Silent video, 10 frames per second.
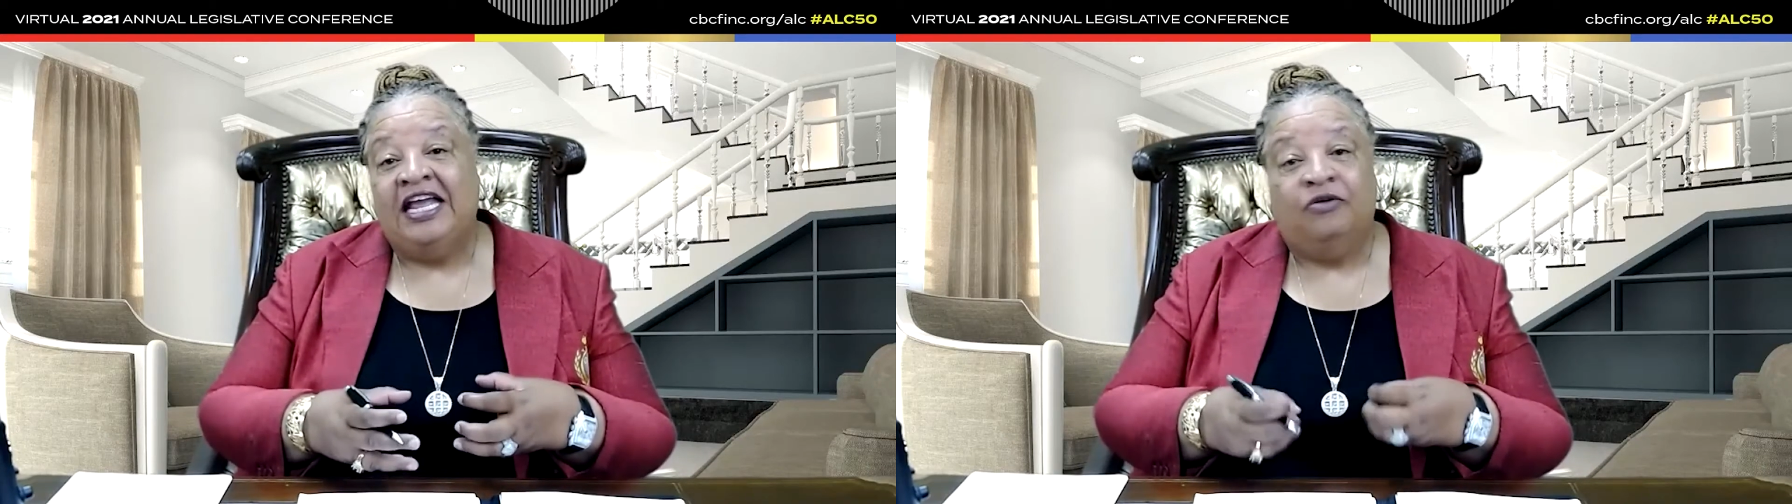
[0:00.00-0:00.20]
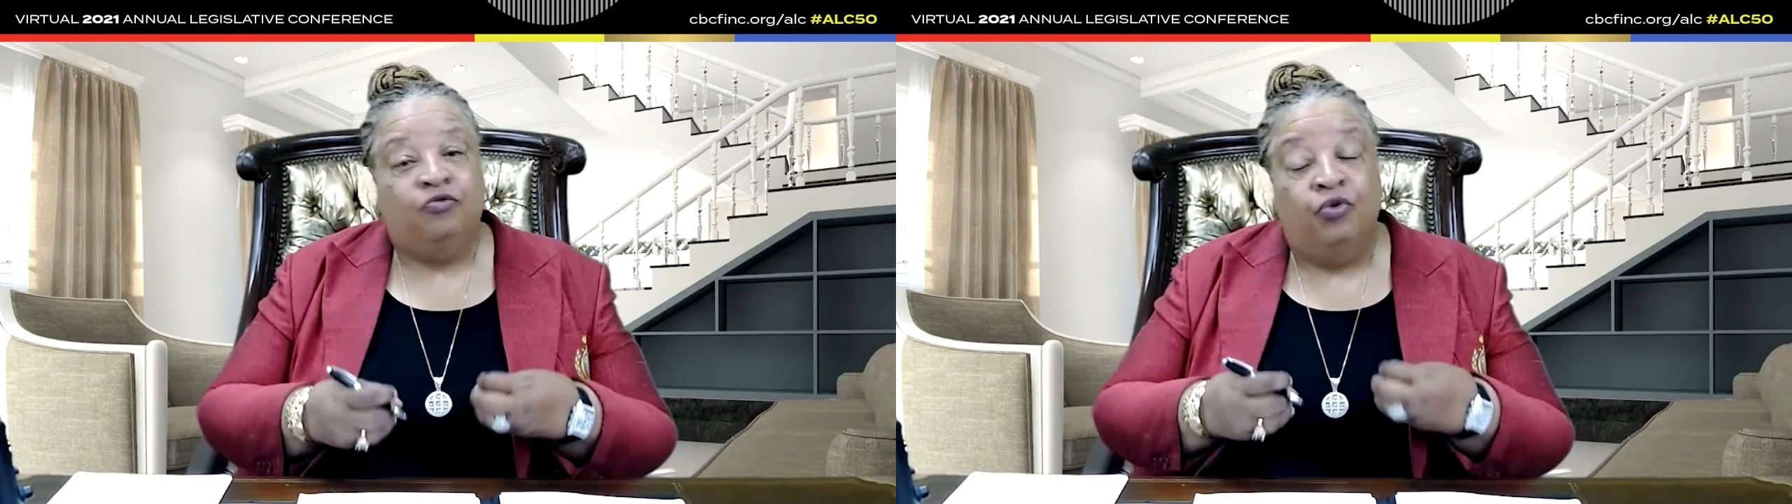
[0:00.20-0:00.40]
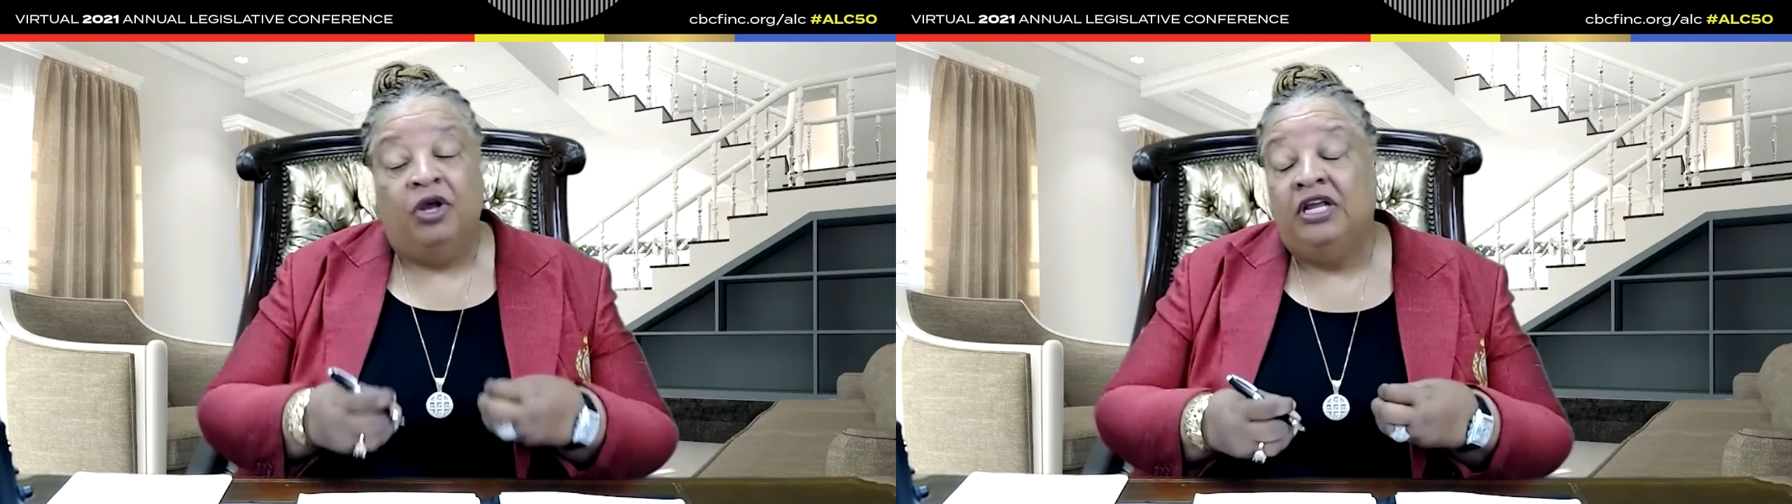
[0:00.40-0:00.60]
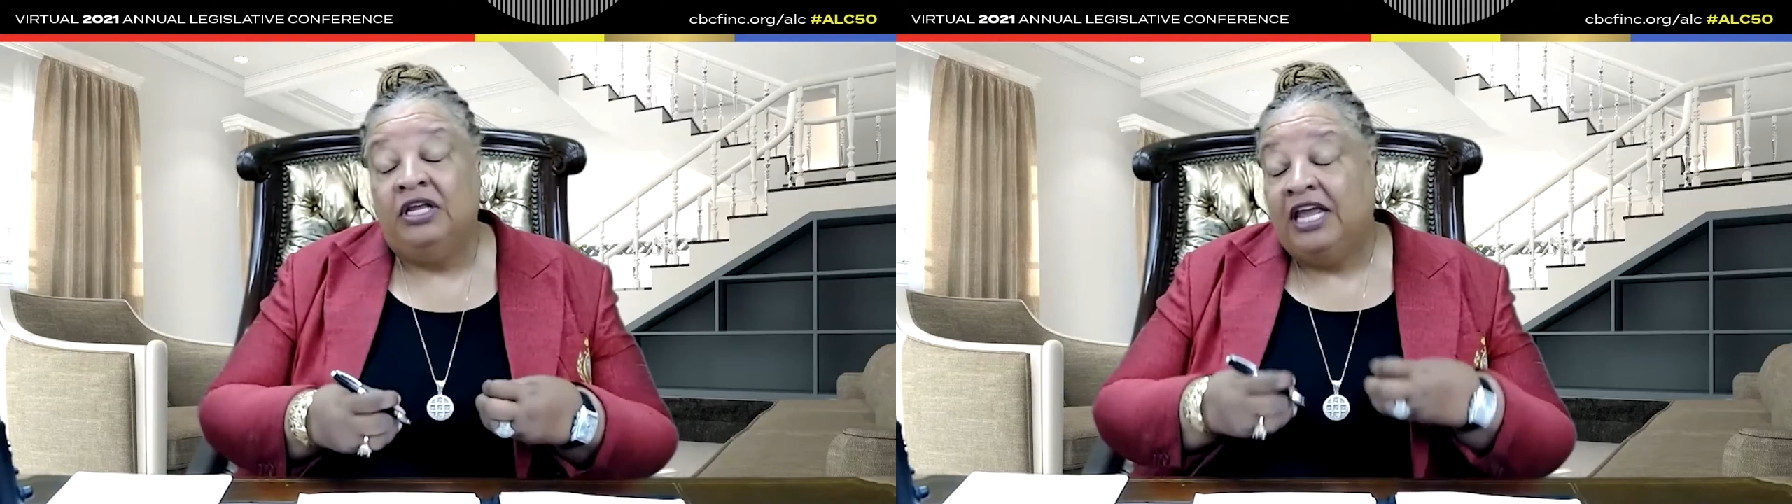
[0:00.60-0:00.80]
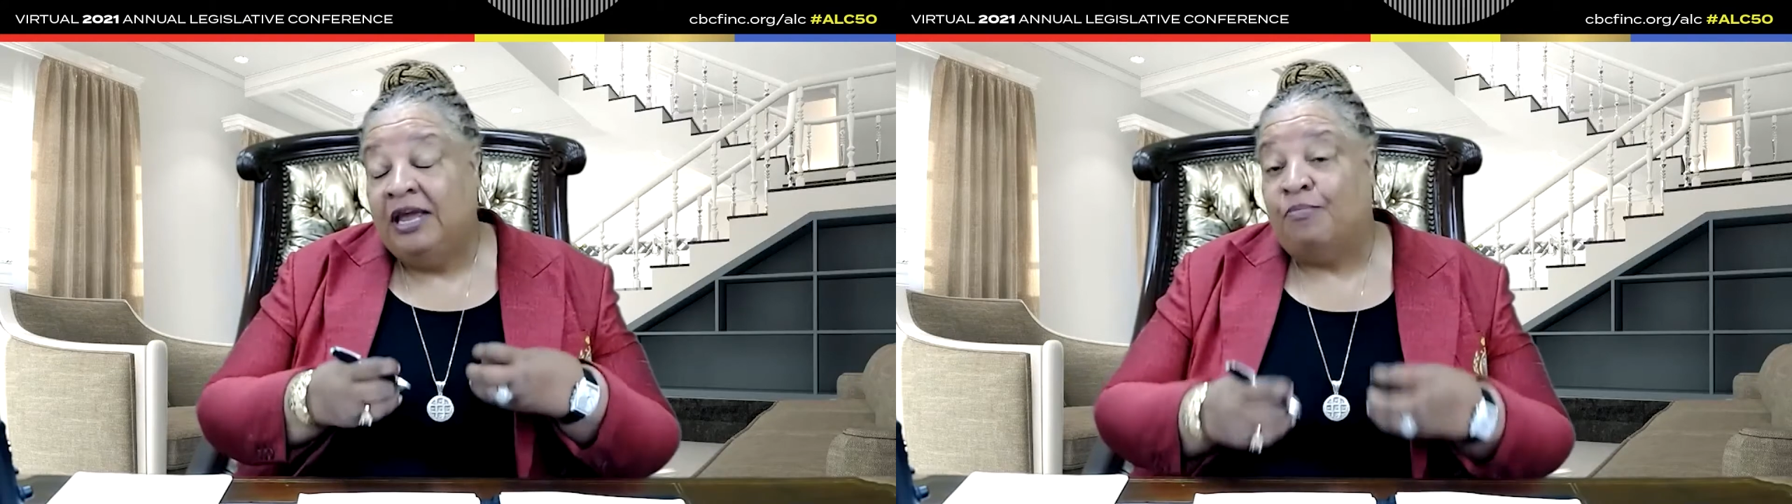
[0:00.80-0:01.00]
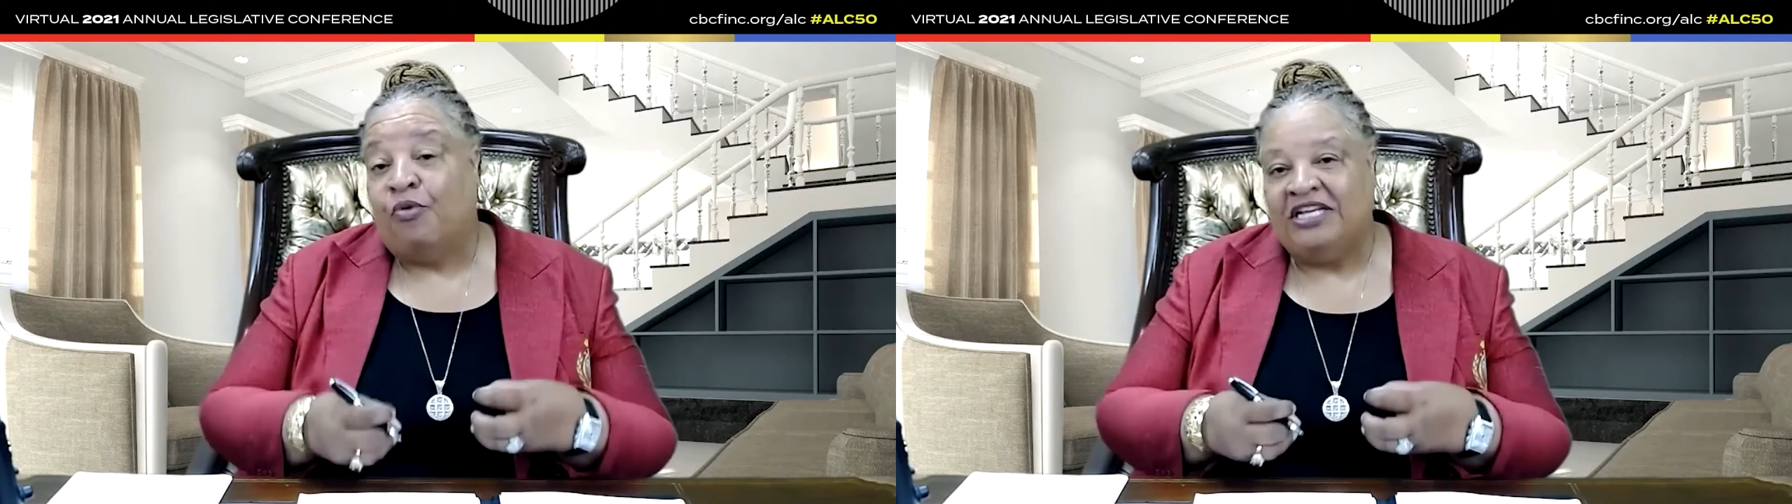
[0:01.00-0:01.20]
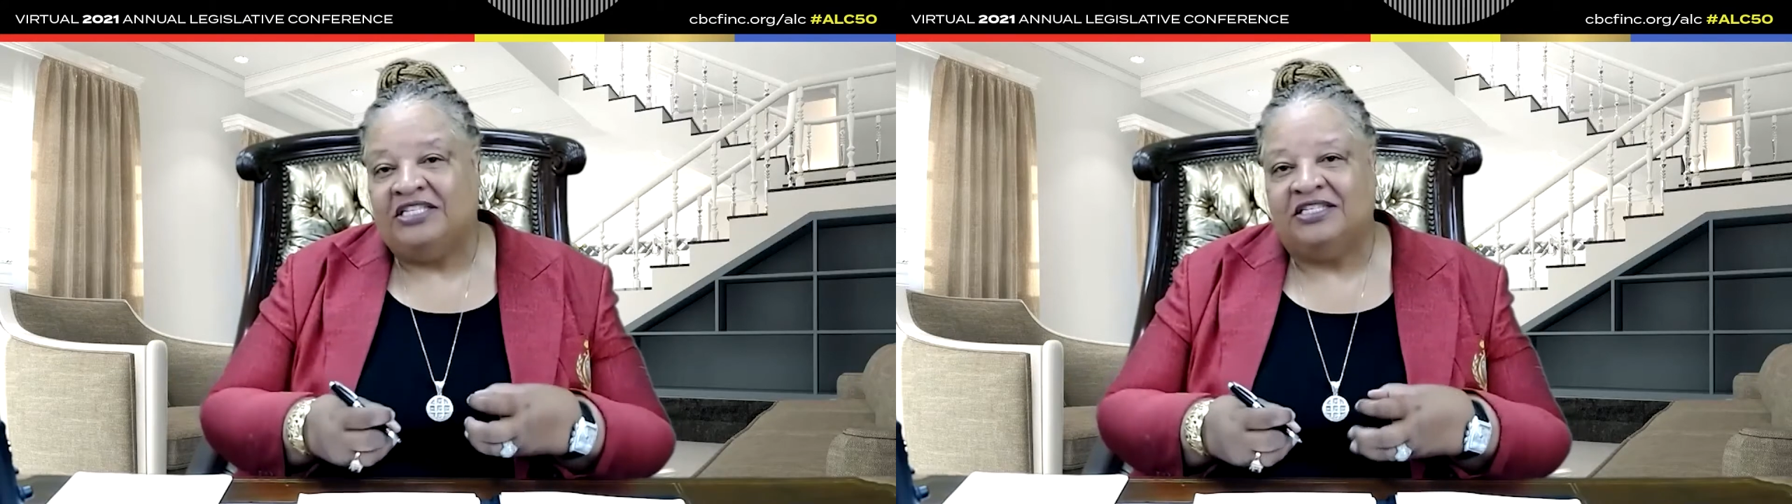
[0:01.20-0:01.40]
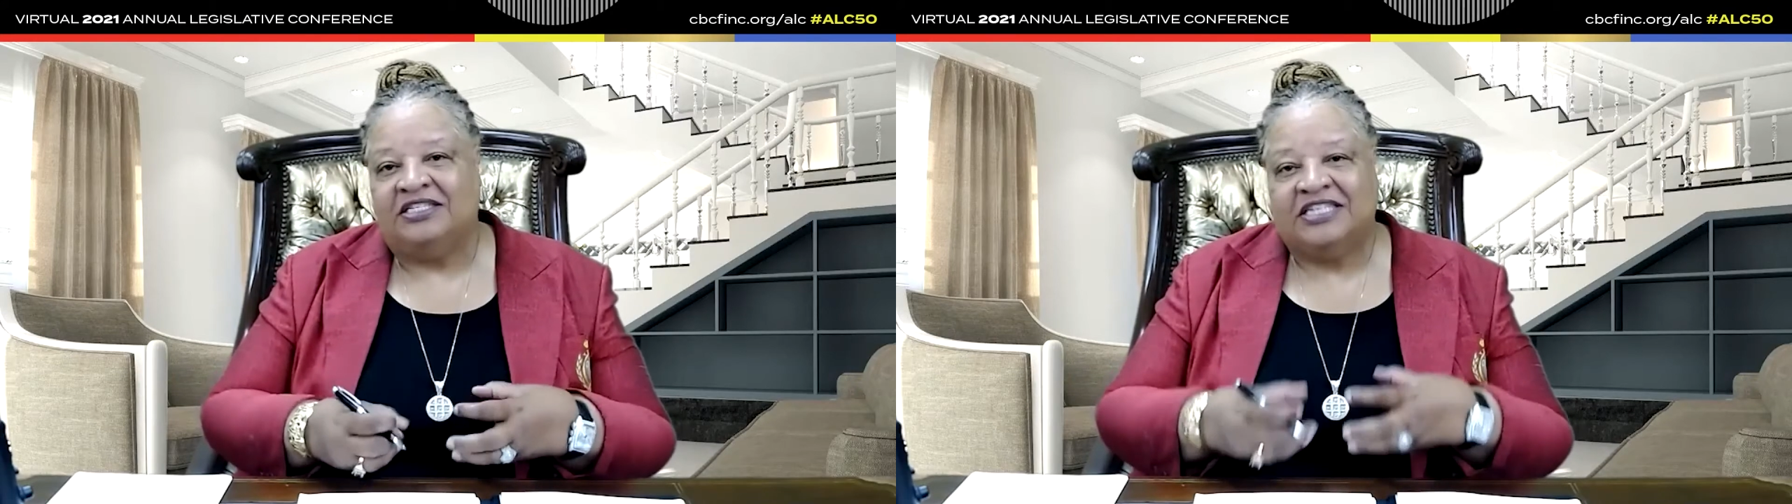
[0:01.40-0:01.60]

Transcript: really embraces,